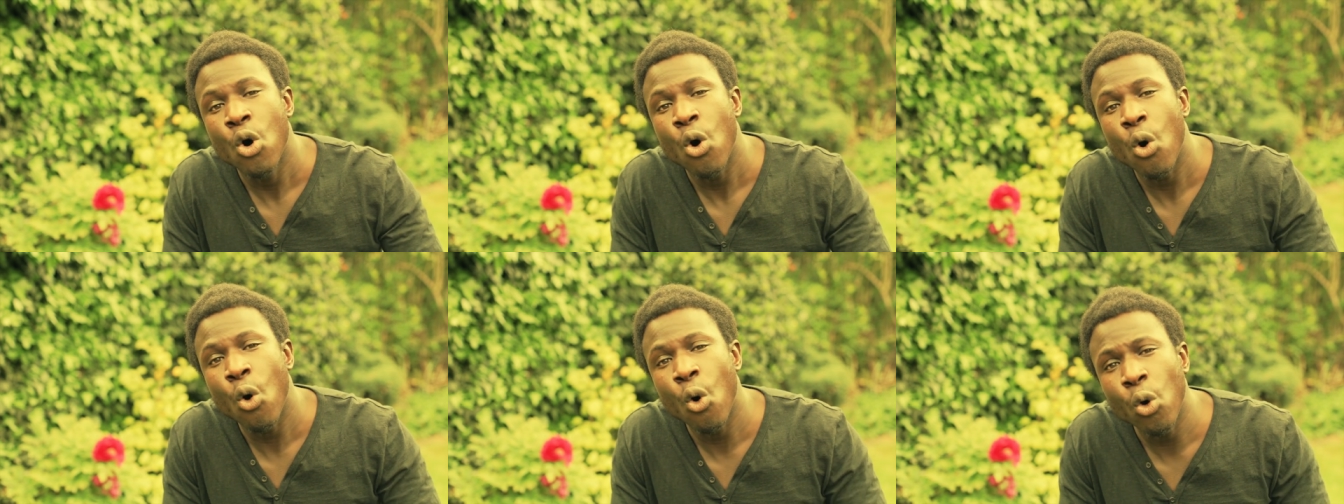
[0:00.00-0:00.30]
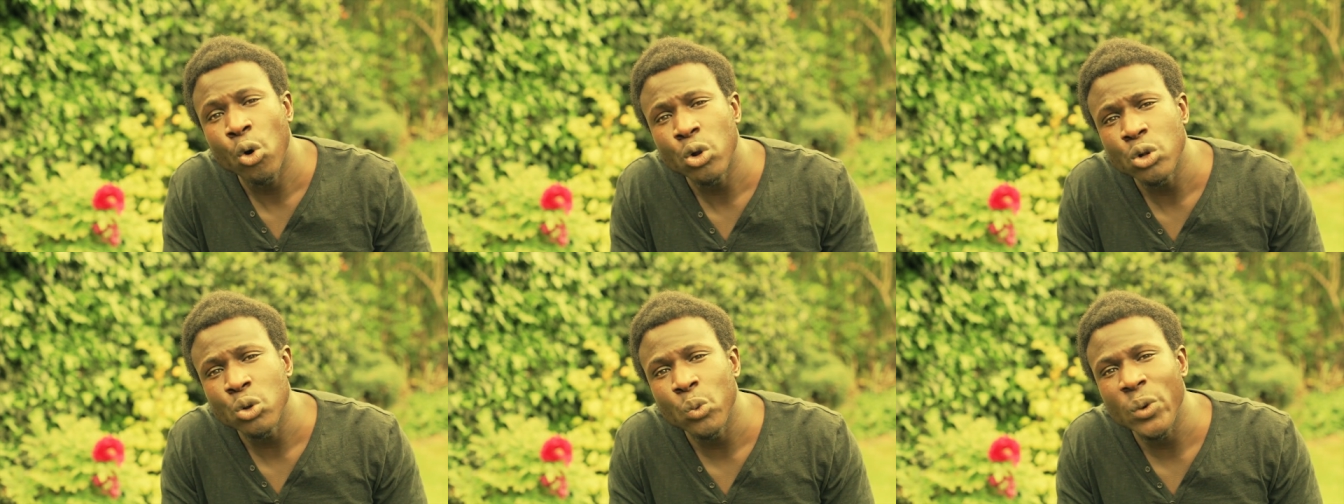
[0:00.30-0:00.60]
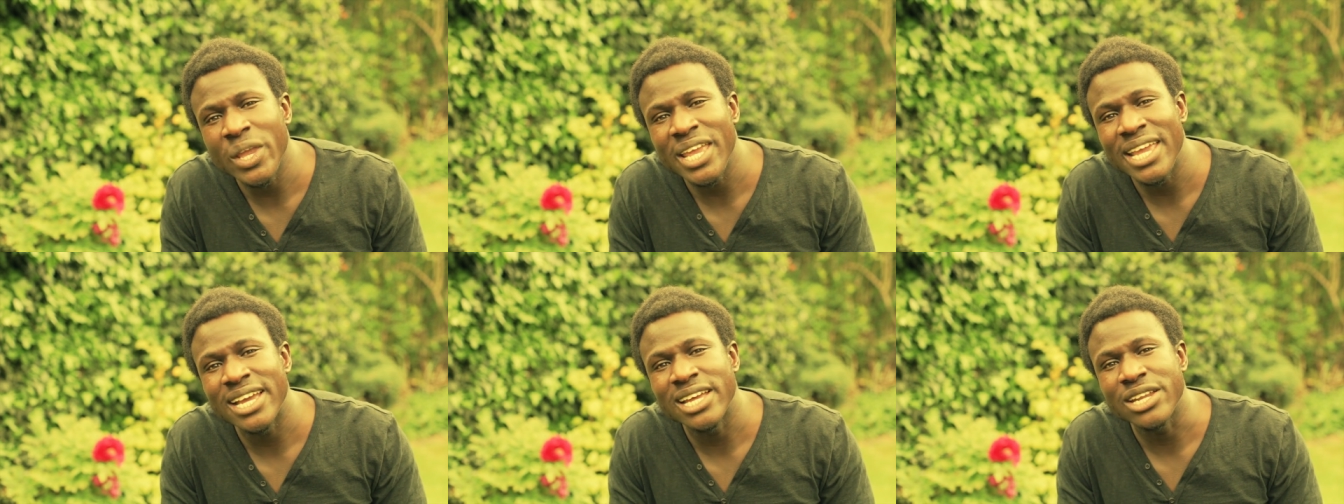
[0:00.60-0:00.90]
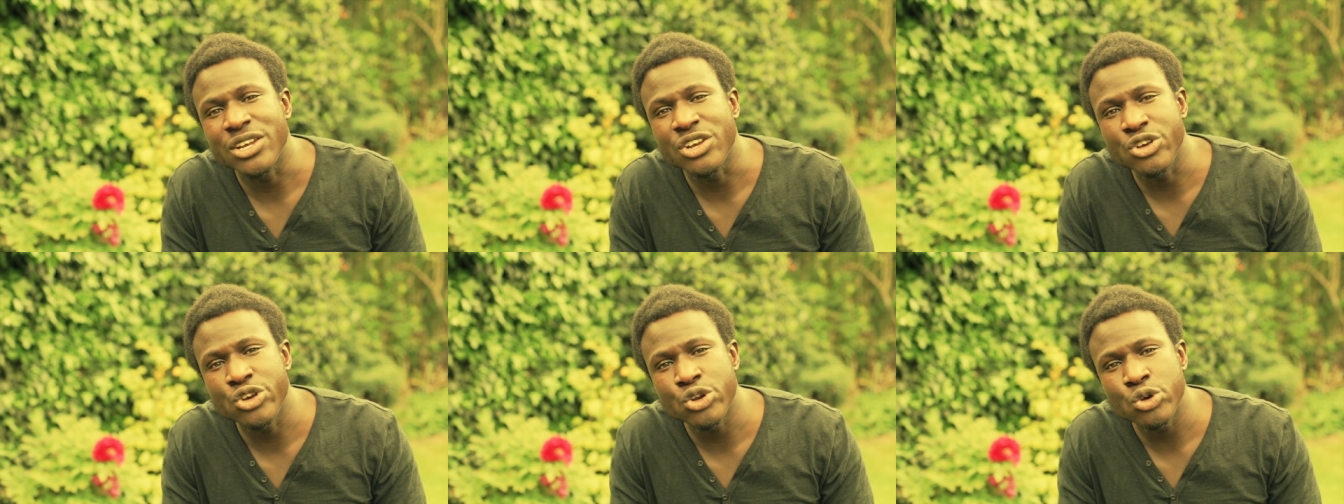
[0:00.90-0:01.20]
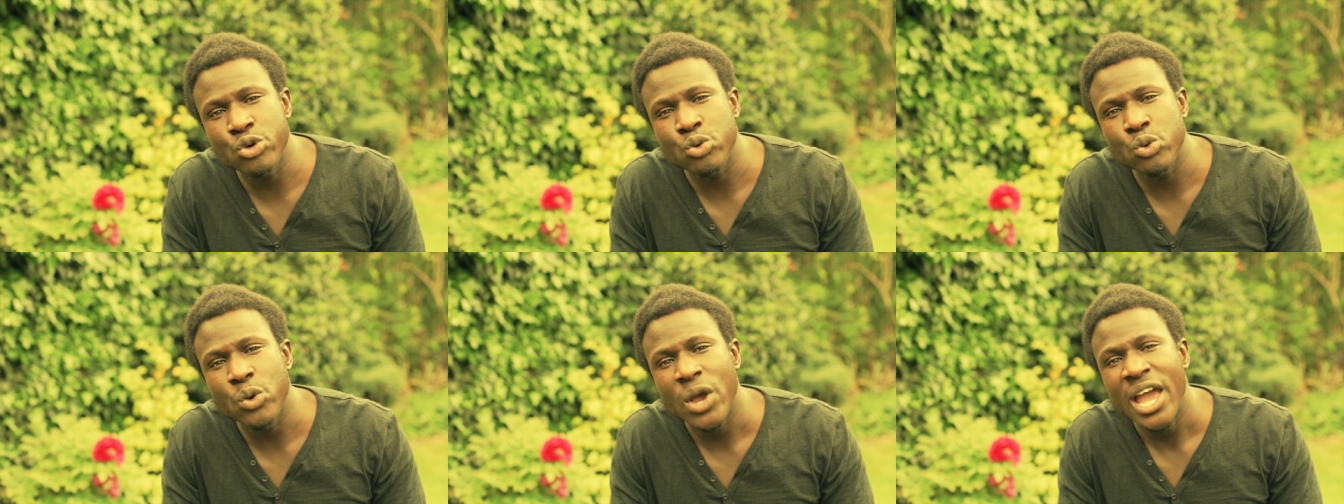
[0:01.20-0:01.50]
All we can
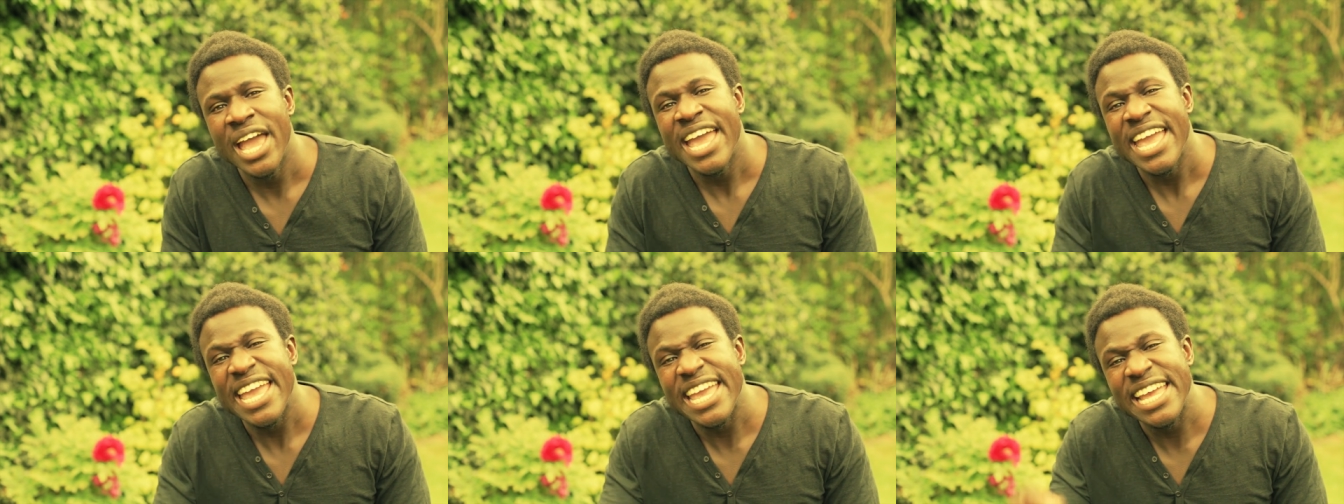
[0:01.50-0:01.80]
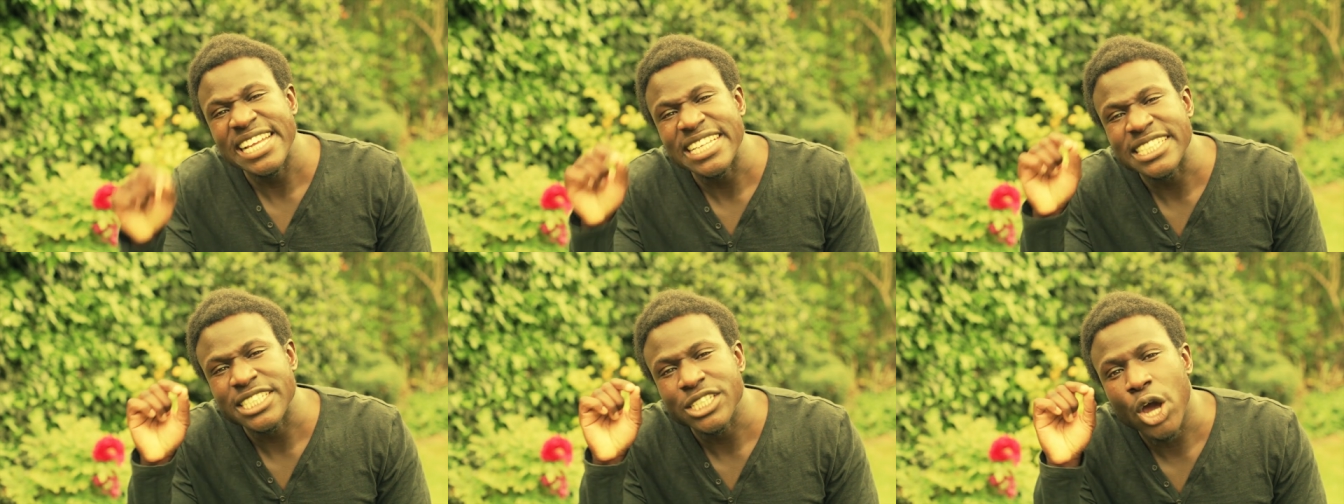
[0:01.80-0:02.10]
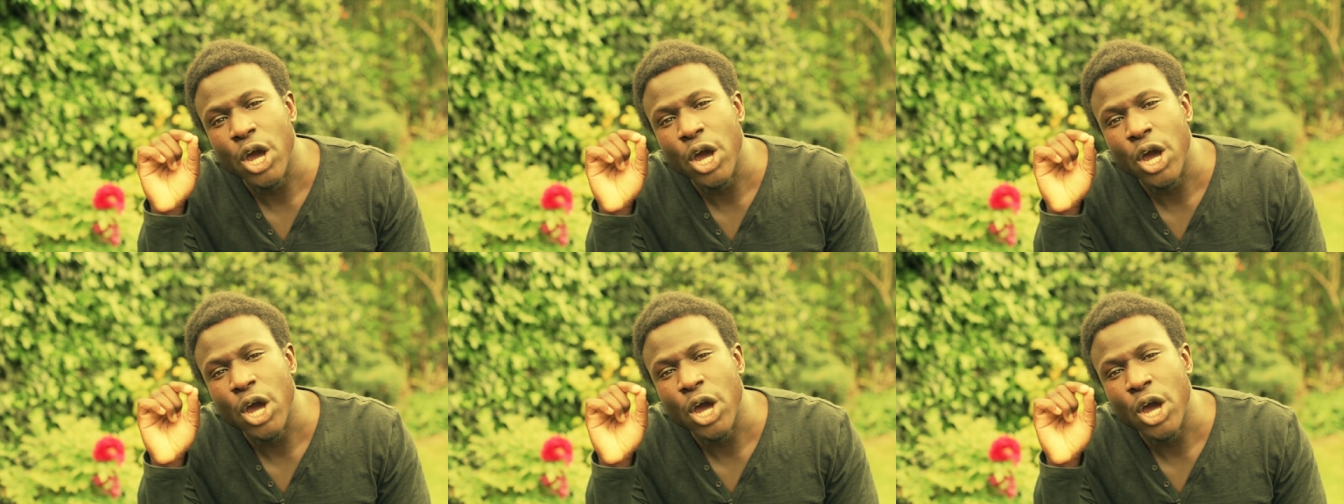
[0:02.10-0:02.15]
do is